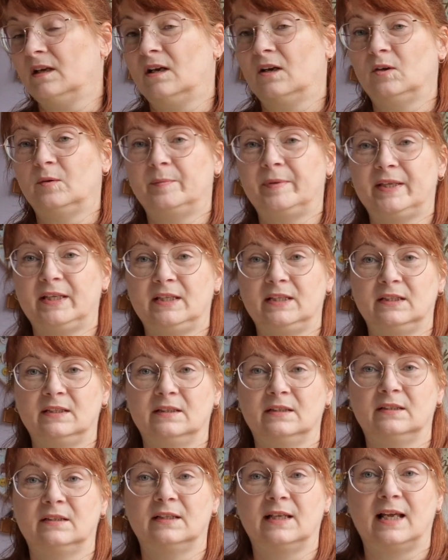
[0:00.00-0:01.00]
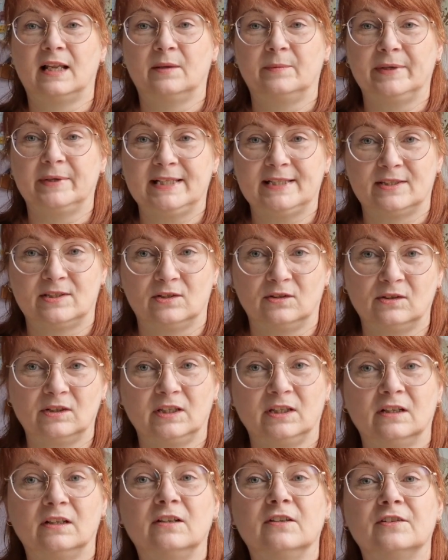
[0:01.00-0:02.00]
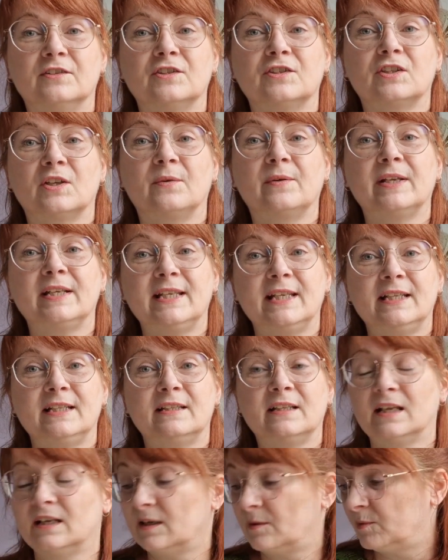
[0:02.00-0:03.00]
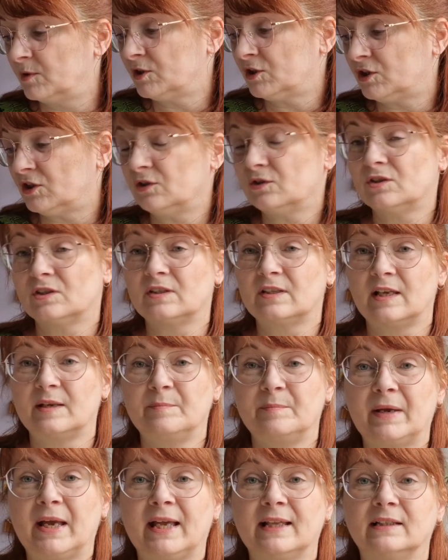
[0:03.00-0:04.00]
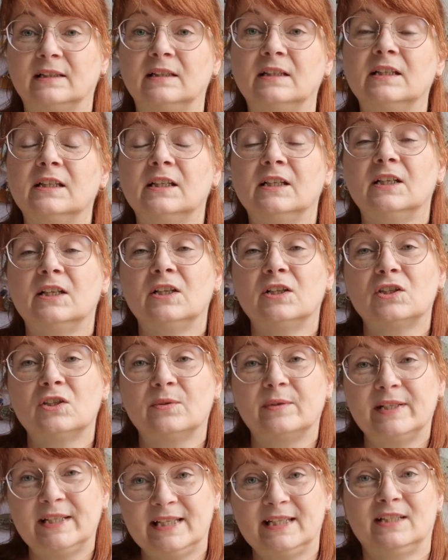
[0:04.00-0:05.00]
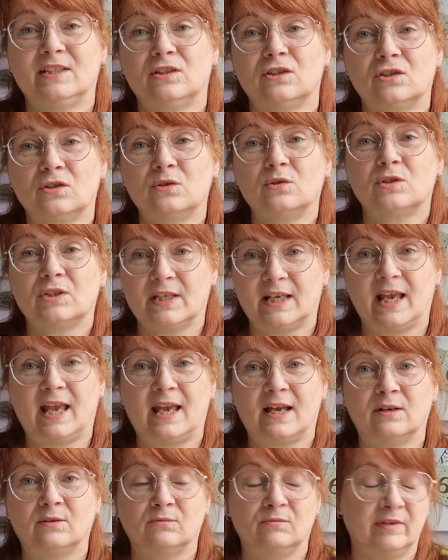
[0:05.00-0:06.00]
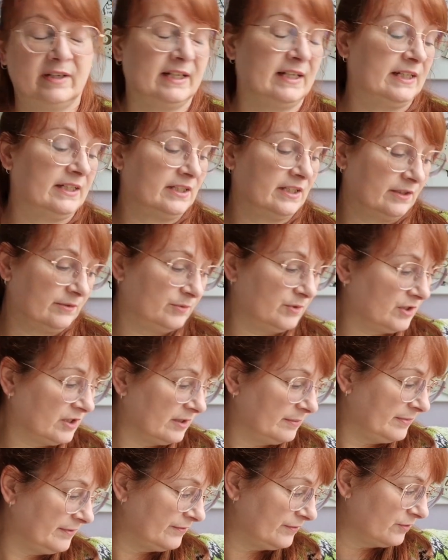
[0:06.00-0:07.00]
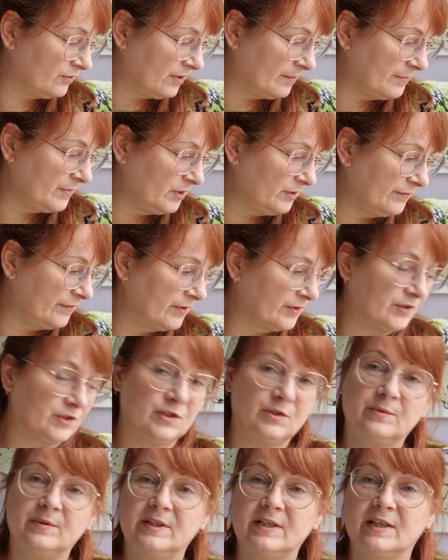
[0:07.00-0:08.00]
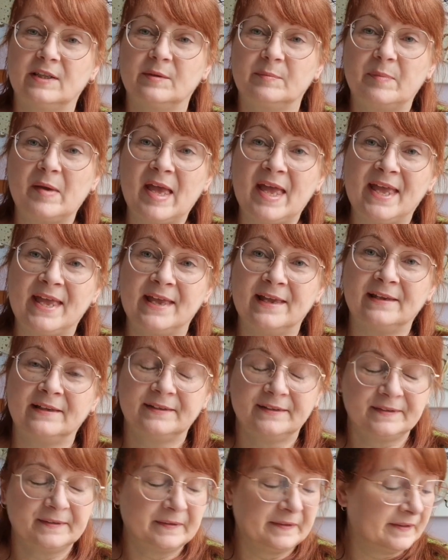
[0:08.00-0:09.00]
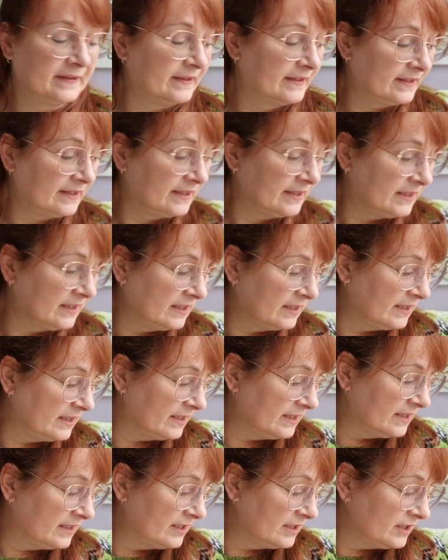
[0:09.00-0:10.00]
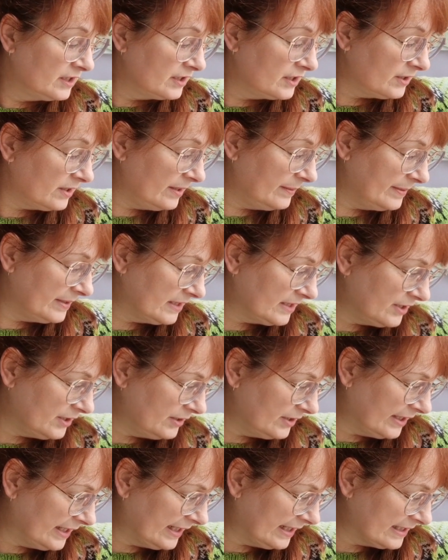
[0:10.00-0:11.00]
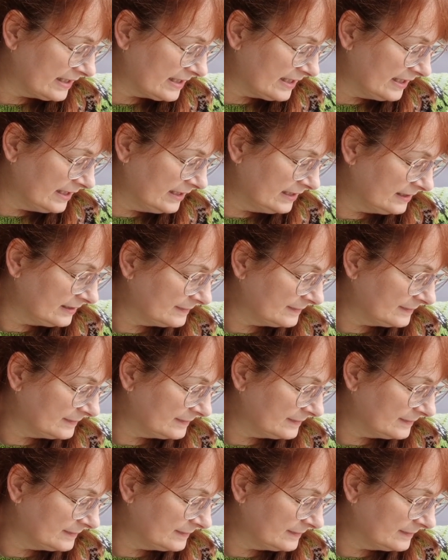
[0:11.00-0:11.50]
Hobie Halloween sock yarn, so I want to use the same pattern, so I need to sort it out really, don't I, before I move on to another pair. So I will do that.